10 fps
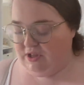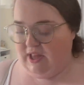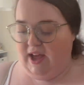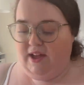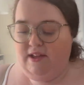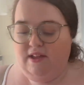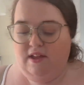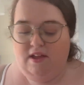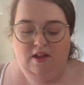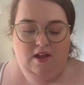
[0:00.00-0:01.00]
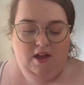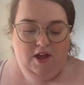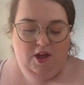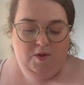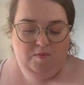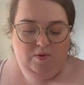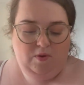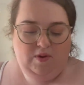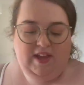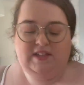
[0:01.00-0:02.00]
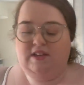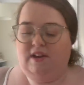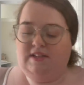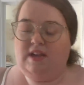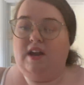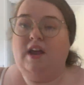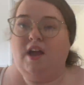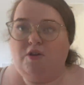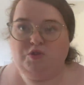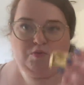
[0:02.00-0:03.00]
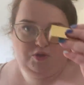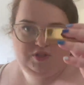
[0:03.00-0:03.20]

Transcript: that. Oh, that is a nice colour. I'll swatch